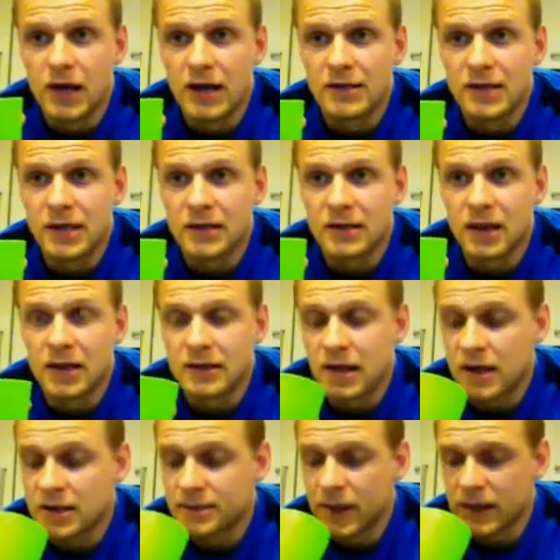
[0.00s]
as
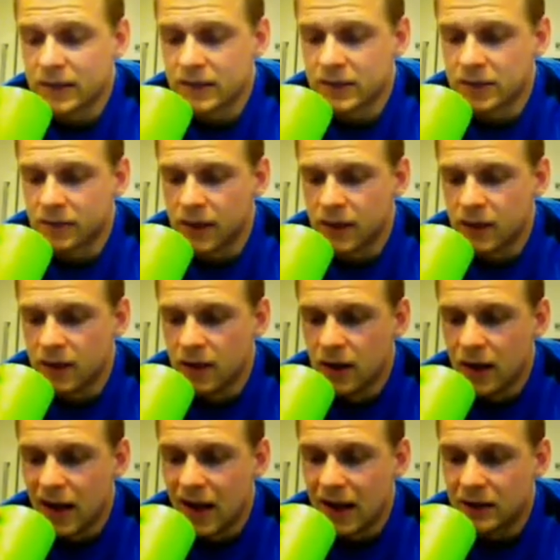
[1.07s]
I expected it to be.
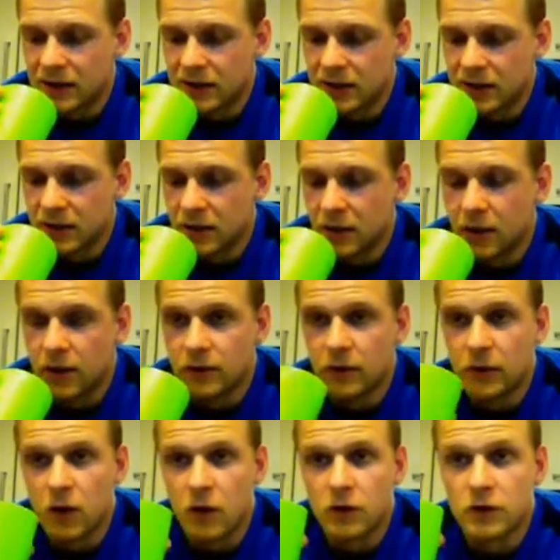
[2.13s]
Actually,
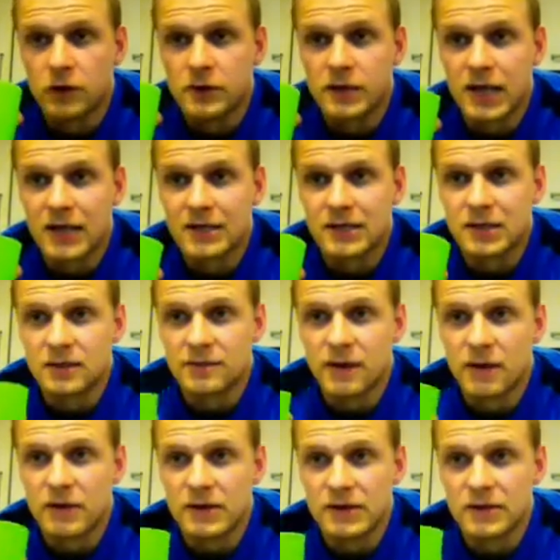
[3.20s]
the coconut taste is
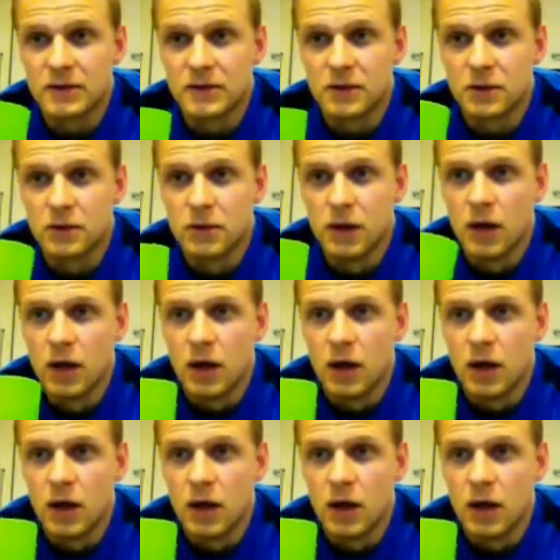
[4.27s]
very subtle.